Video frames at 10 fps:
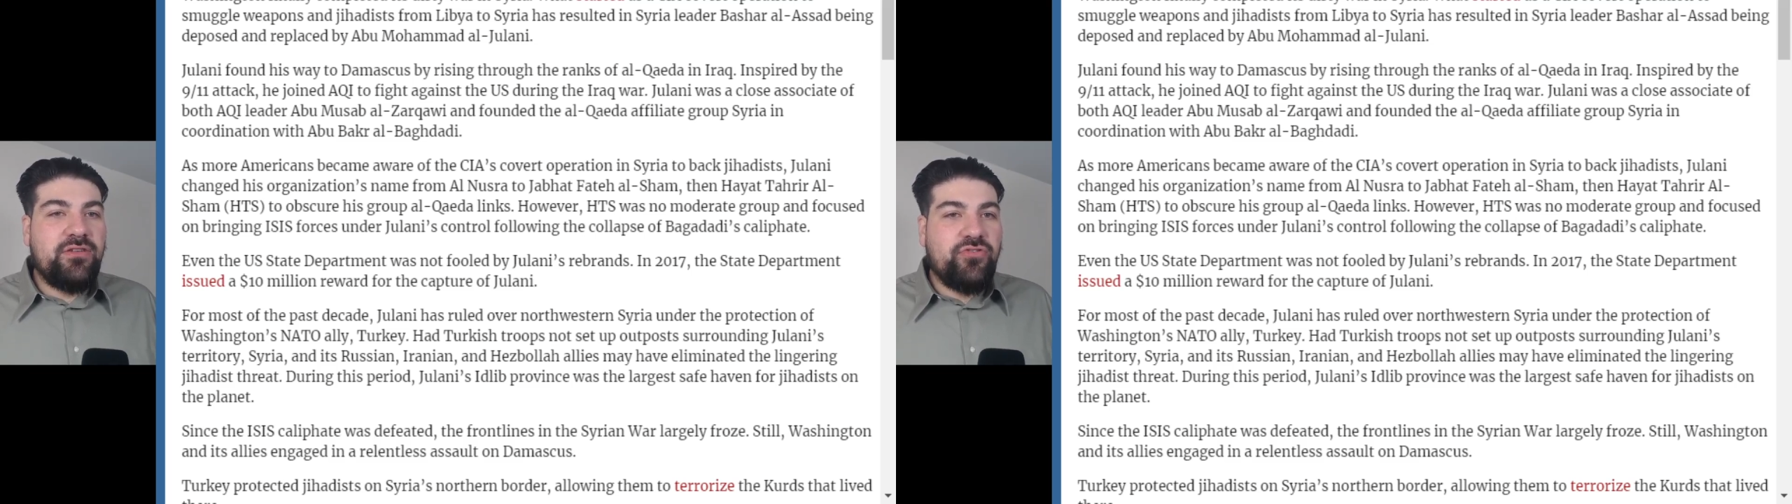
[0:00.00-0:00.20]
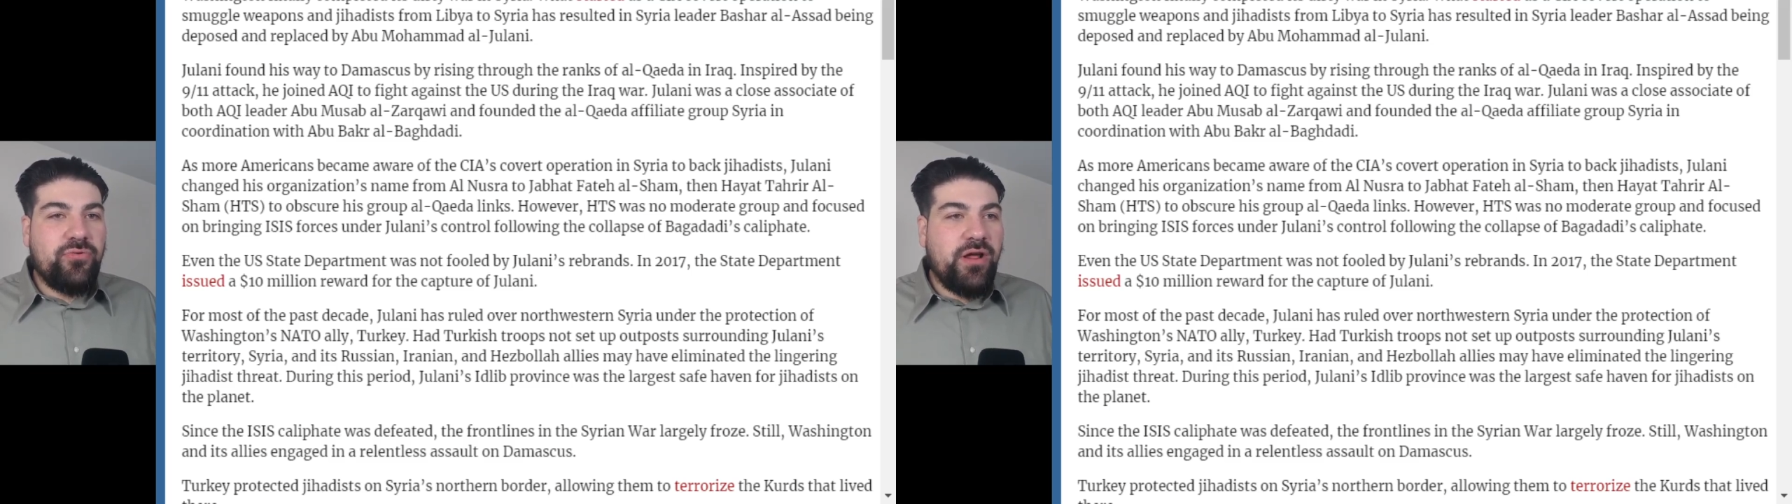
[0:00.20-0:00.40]

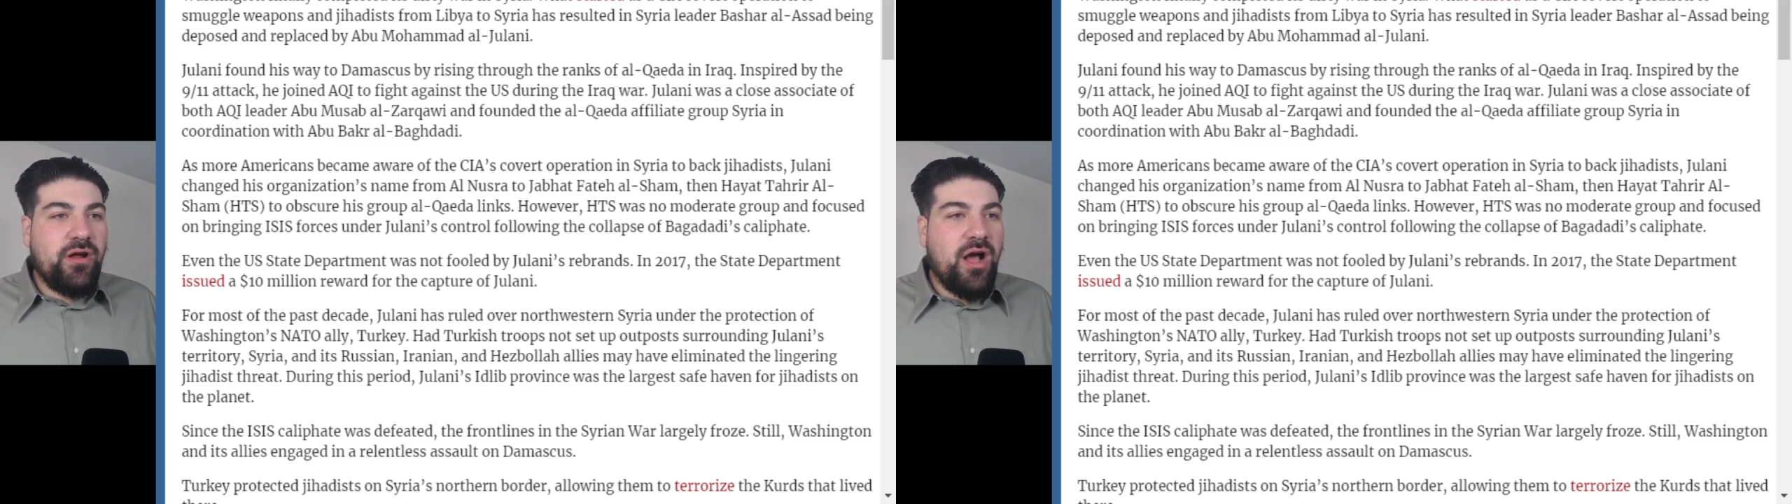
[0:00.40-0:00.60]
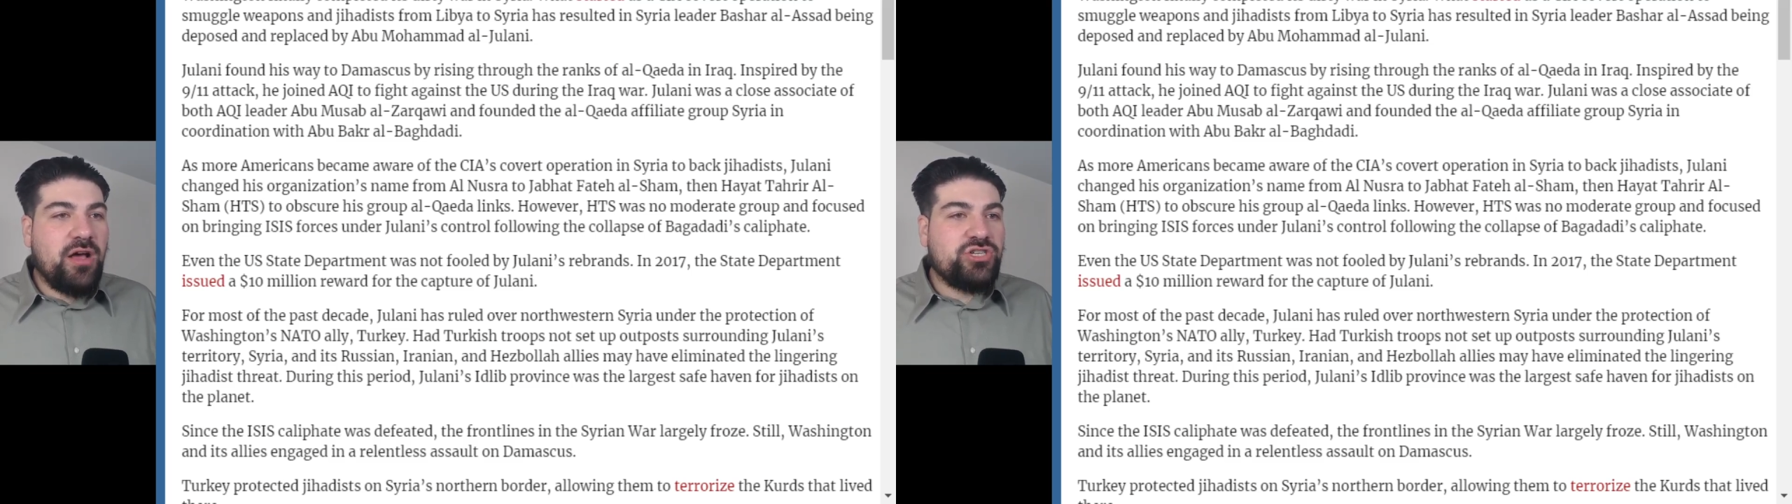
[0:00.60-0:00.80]
Tahrir
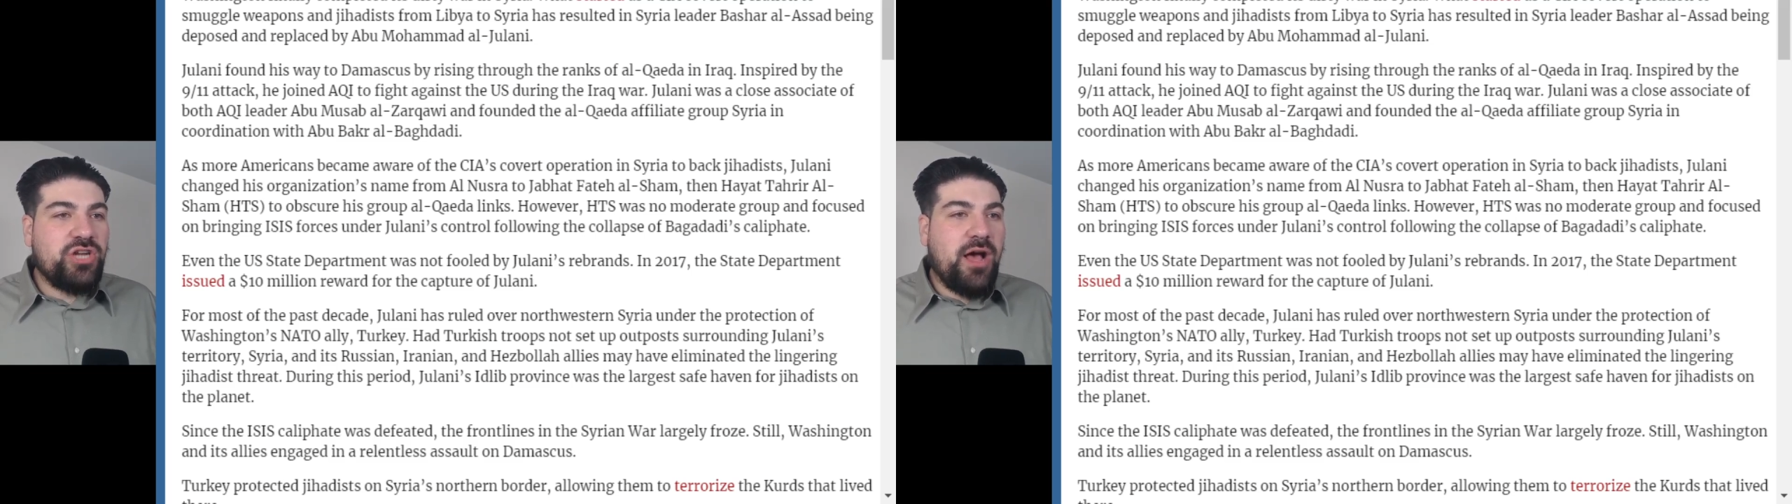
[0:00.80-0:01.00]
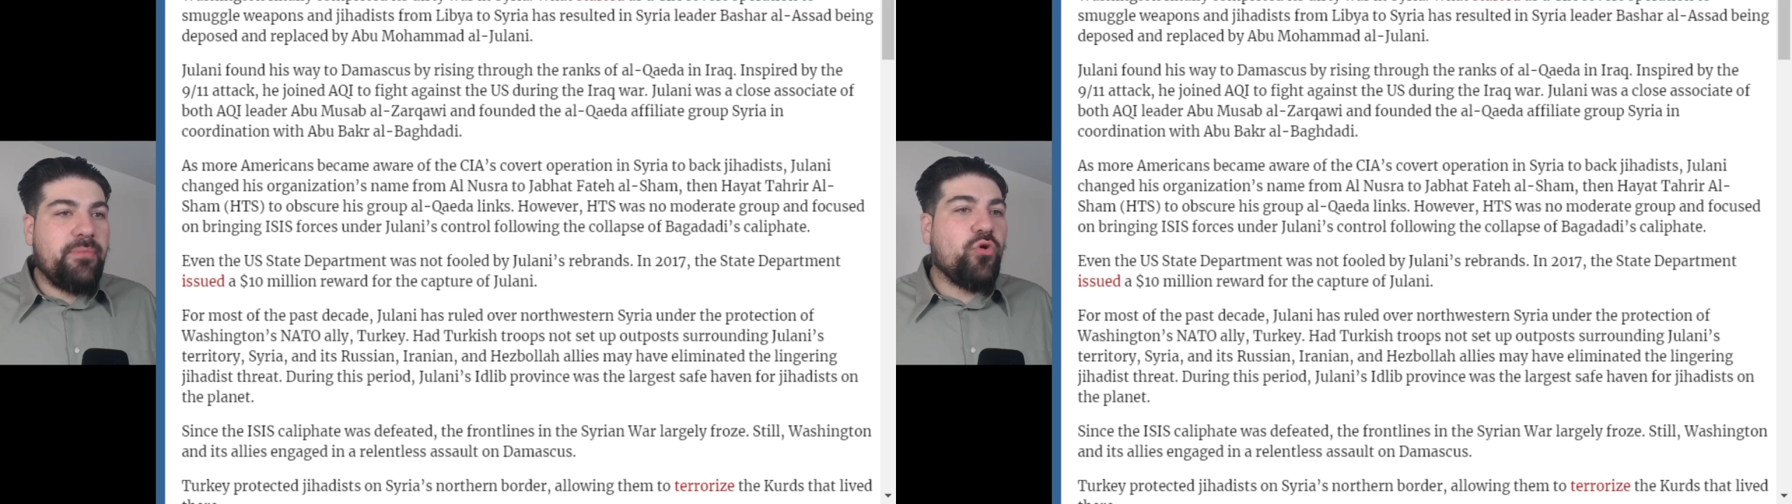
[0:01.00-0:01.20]
al-Sham,